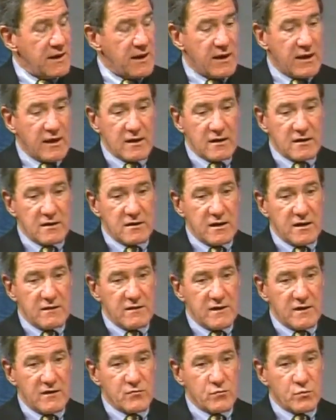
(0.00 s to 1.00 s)
and
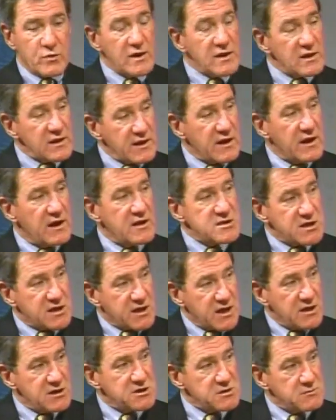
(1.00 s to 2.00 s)
it is really an
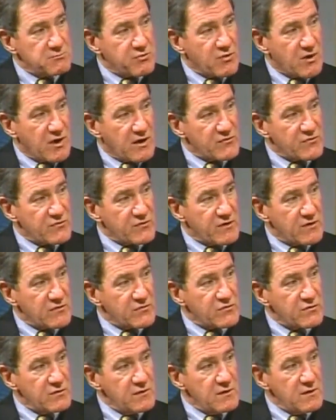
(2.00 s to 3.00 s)
education
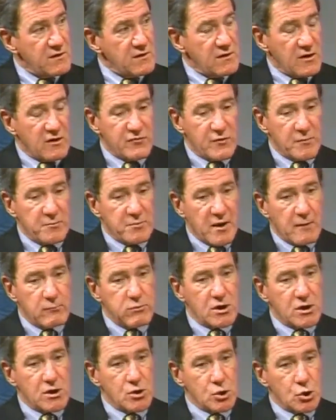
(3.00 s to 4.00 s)
process of the
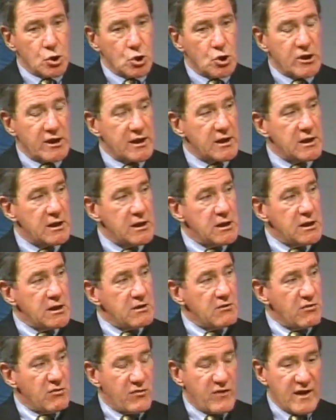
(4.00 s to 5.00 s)
public learning
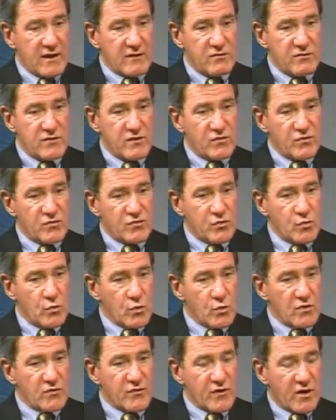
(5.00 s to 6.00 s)
that these
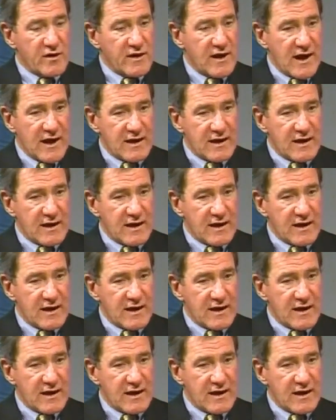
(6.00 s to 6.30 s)
tools are